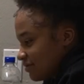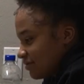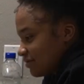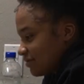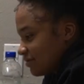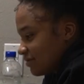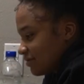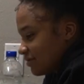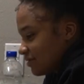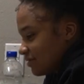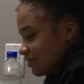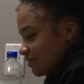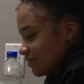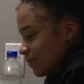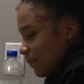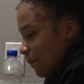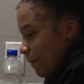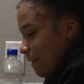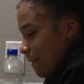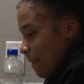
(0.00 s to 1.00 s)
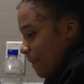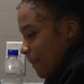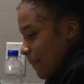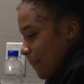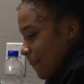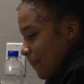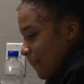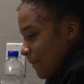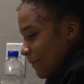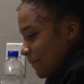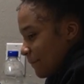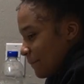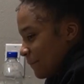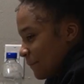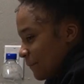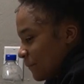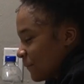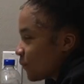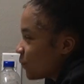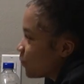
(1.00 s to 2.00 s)
Big W's, man.
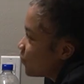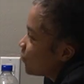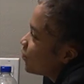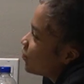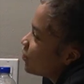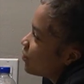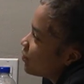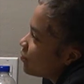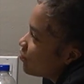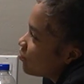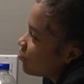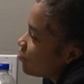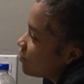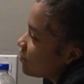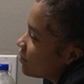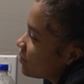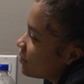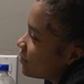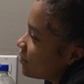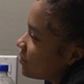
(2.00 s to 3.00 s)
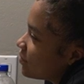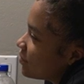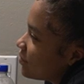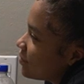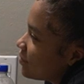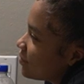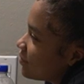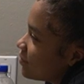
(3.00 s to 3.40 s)
I'm a rock star.